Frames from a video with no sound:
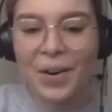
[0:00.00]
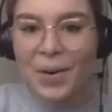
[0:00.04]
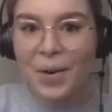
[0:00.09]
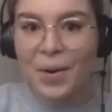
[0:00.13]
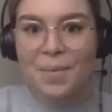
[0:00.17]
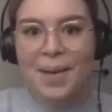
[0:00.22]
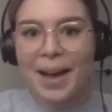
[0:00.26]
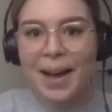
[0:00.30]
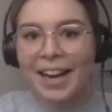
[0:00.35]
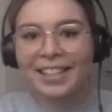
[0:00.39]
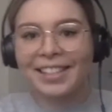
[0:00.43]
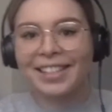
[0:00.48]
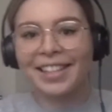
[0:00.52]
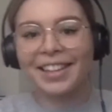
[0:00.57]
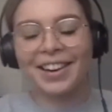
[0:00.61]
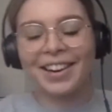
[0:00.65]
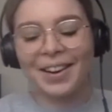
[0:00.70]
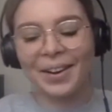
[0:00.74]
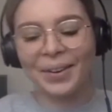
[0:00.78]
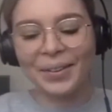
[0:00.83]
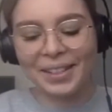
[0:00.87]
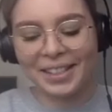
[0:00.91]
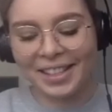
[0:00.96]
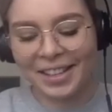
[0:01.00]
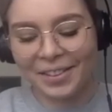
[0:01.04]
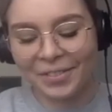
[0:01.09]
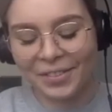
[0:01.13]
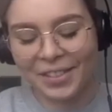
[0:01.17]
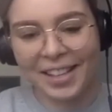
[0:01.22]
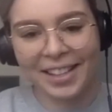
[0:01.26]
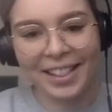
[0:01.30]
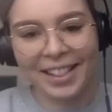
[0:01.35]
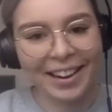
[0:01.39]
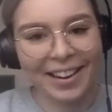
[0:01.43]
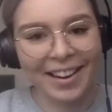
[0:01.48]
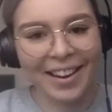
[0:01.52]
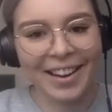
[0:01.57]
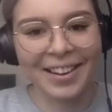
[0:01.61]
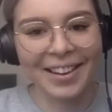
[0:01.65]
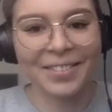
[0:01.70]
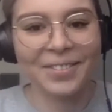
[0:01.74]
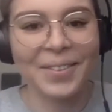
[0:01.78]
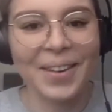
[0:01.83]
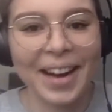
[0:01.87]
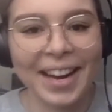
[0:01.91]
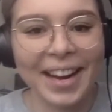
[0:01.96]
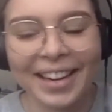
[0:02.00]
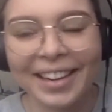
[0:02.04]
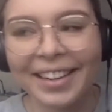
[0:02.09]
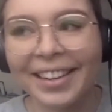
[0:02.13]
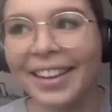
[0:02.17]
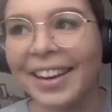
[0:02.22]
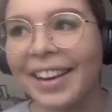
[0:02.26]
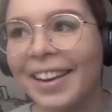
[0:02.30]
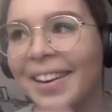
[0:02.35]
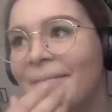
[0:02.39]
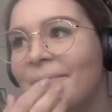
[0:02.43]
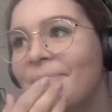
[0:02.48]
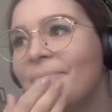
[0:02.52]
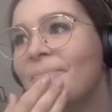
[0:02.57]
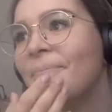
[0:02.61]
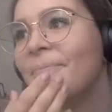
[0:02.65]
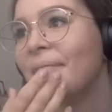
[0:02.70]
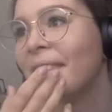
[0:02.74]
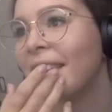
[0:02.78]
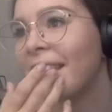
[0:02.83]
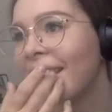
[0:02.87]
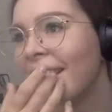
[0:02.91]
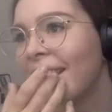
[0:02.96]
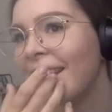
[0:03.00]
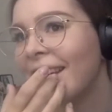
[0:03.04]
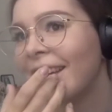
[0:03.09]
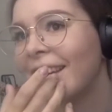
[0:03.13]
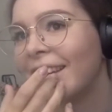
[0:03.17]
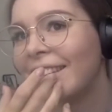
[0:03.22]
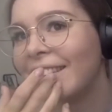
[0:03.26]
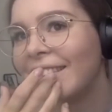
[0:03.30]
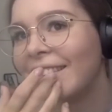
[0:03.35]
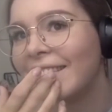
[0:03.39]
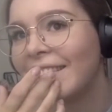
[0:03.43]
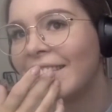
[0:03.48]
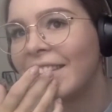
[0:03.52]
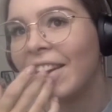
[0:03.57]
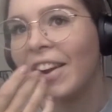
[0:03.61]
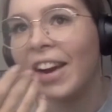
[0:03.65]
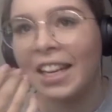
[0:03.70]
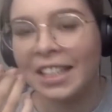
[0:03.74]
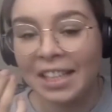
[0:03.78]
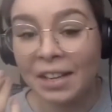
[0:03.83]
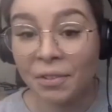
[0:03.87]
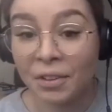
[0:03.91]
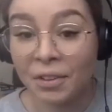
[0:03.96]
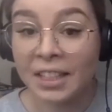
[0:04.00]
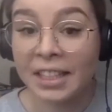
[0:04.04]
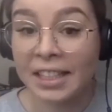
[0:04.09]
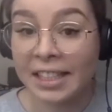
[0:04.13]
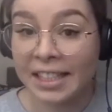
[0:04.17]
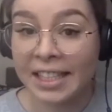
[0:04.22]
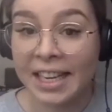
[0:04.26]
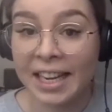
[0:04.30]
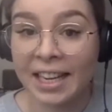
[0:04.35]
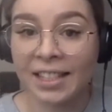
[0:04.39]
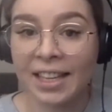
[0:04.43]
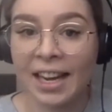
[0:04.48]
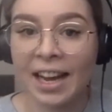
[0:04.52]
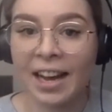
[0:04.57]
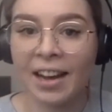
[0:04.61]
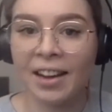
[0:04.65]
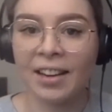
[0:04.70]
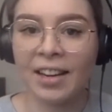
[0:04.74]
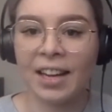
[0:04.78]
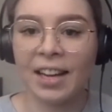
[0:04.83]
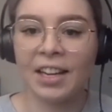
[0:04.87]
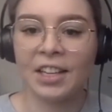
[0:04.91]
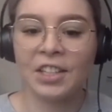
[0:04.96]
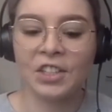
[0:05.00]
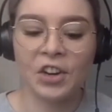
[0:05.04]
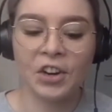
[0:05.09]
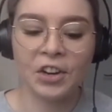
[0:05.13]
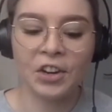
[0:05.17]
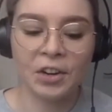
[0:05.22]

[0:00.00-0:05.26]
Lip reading: amazed that I was lifting that kind of weight. So I definitely stand out, and I don't know